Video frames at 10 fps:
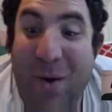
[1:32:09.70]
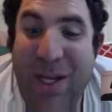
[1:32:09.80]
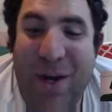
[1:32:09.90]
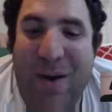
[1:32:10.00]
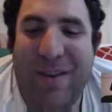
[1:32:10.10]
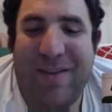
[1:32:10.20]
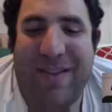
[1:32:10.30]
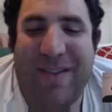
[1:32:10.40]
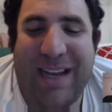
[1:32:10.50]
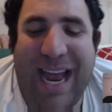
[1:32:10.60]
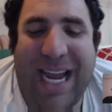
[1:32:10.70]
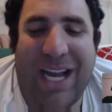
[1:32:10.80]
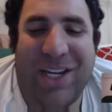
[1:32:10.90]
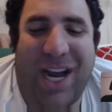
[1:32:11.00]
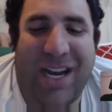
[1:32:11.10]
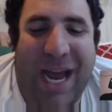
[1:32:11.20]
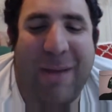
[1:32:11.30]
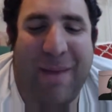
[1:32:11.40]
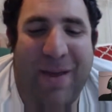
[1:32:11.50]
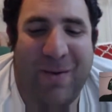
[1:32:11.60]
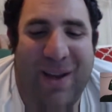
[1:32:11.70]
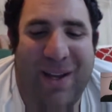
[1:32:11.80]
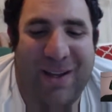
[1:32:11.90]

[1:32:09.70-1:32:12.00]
You know what? That got shot down, by the way.